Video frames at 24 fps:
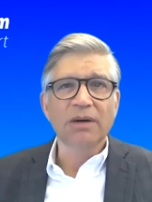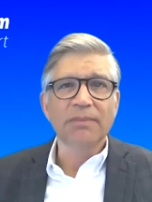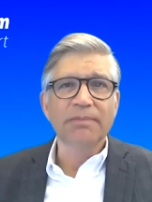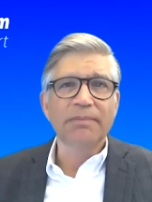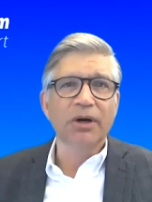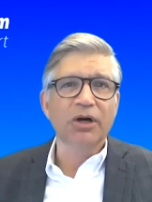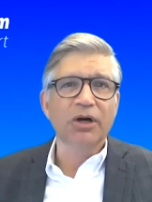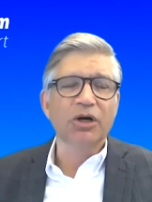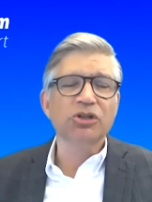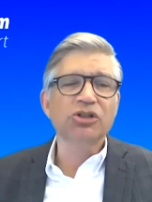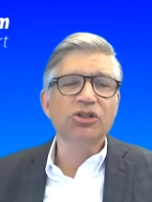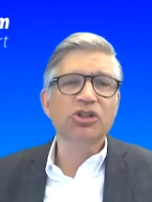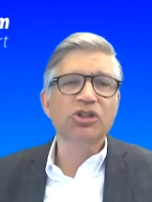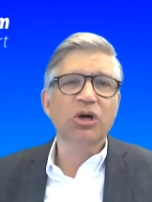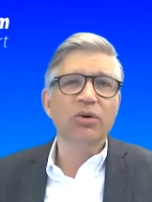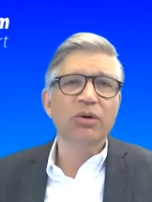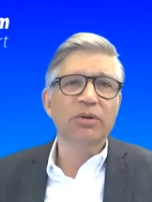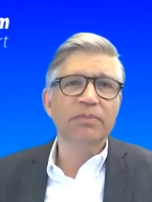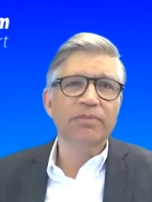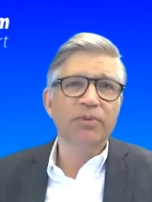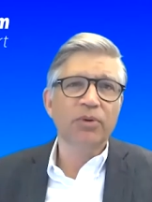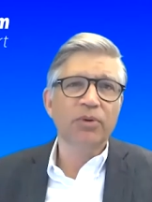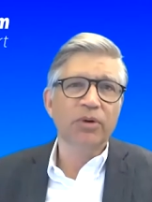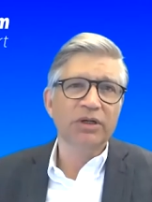but are so
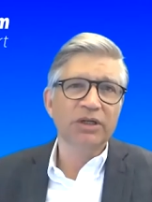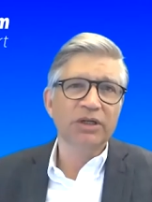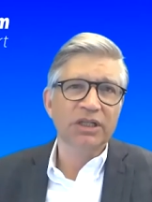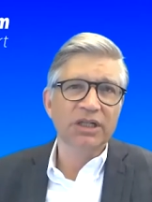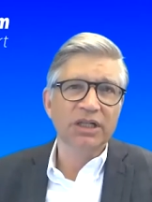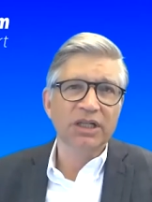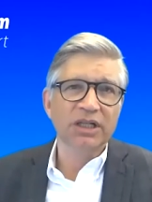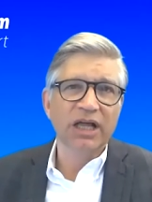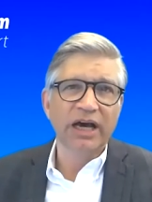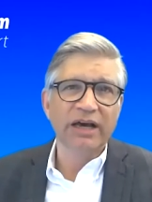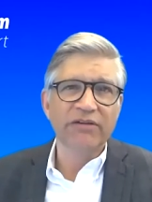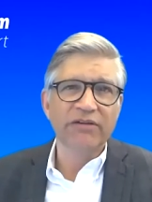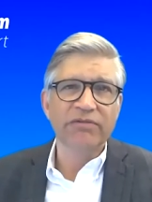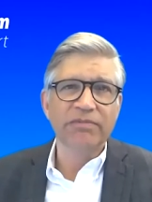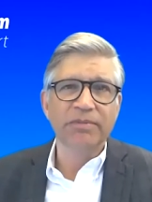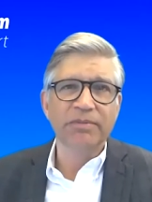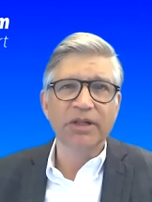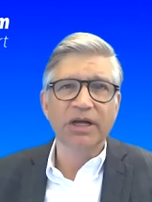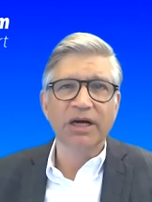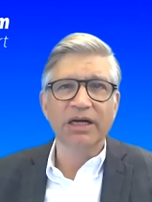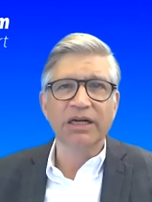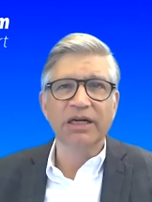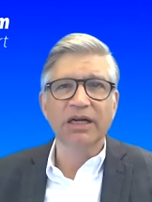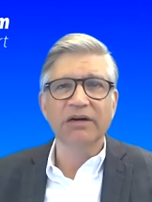important to the
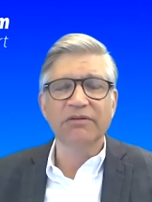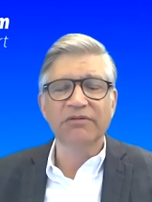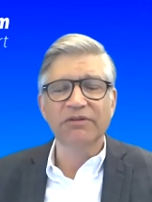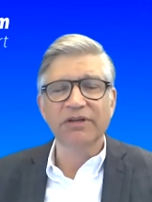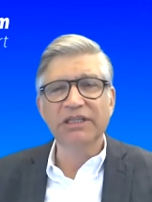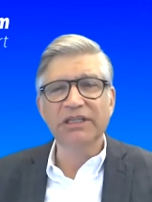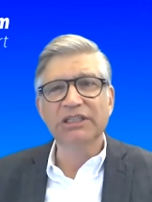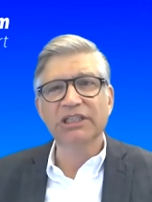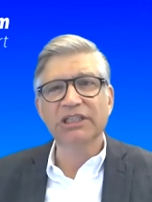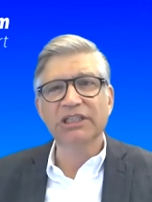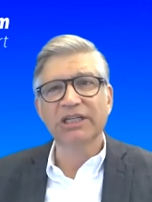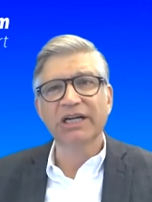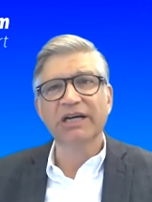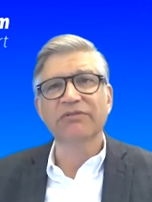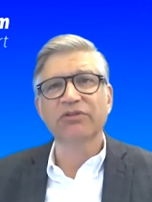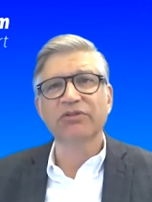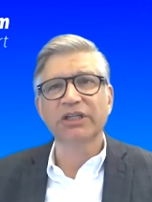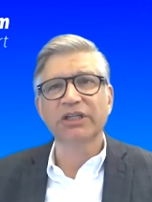lifeblood of each and every